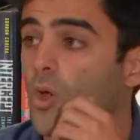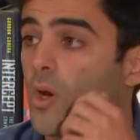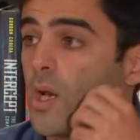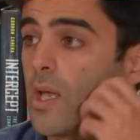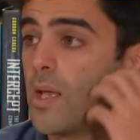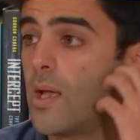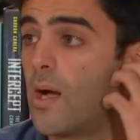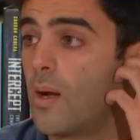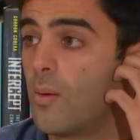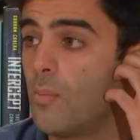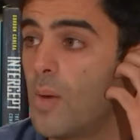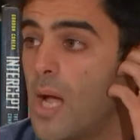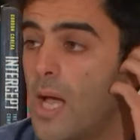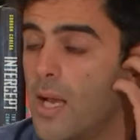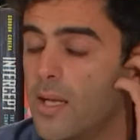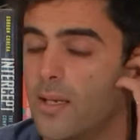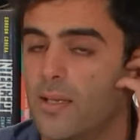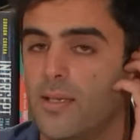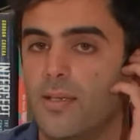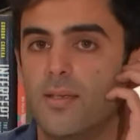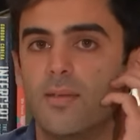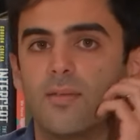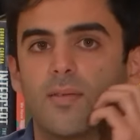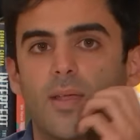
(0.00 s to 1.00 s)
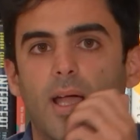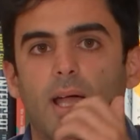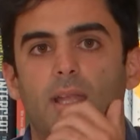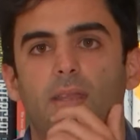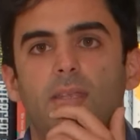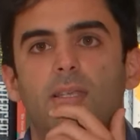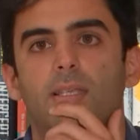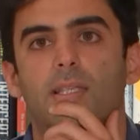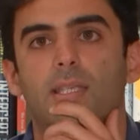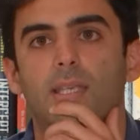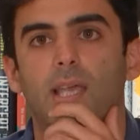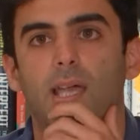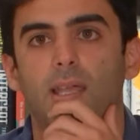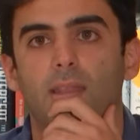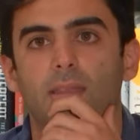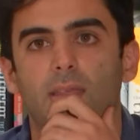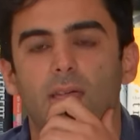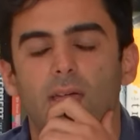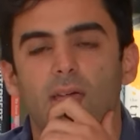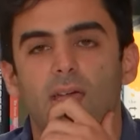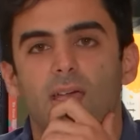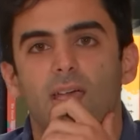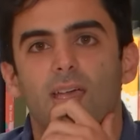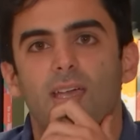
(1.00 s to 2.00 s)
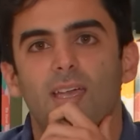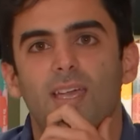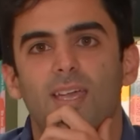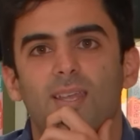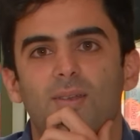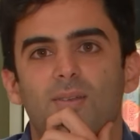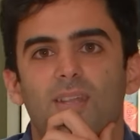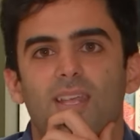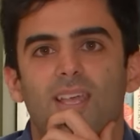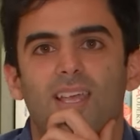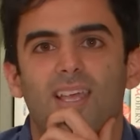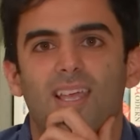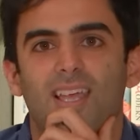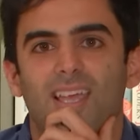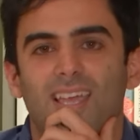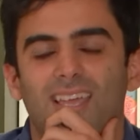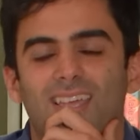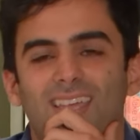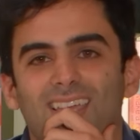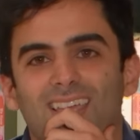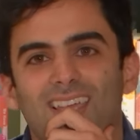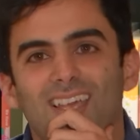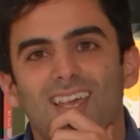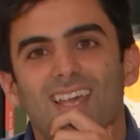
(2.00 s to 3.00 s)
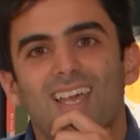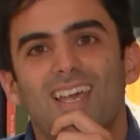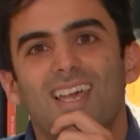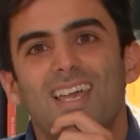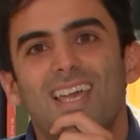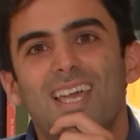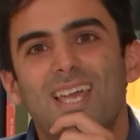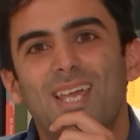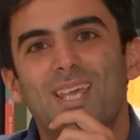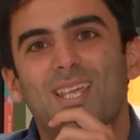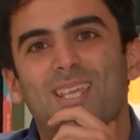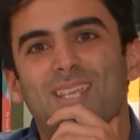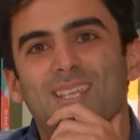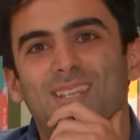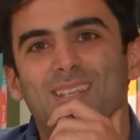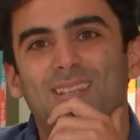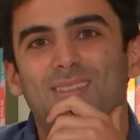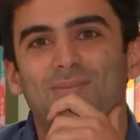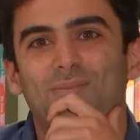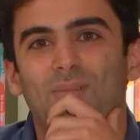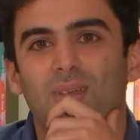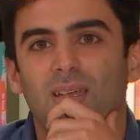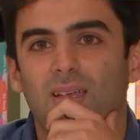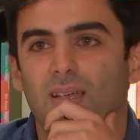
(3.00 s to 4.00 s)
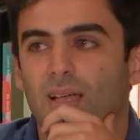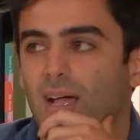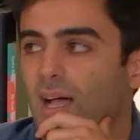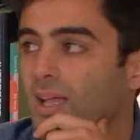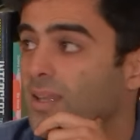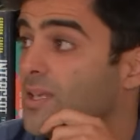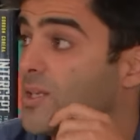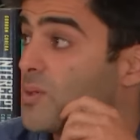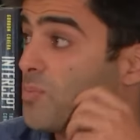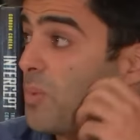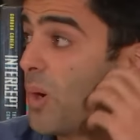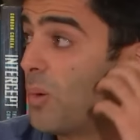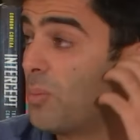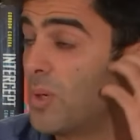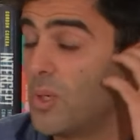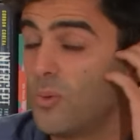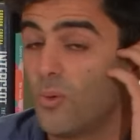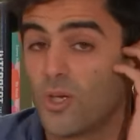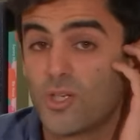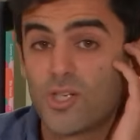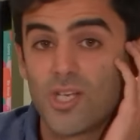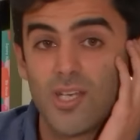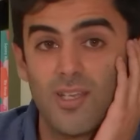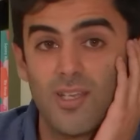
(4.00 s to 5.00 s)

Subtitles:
not a young man, Keith. And he said, and he's probably